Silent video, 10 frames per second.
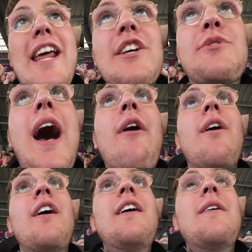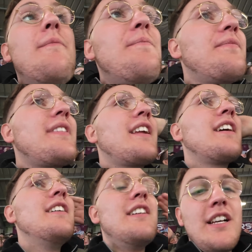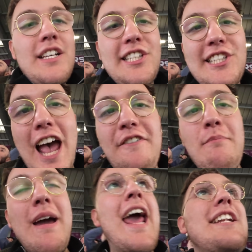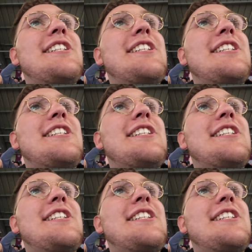in as well. Seven minutes.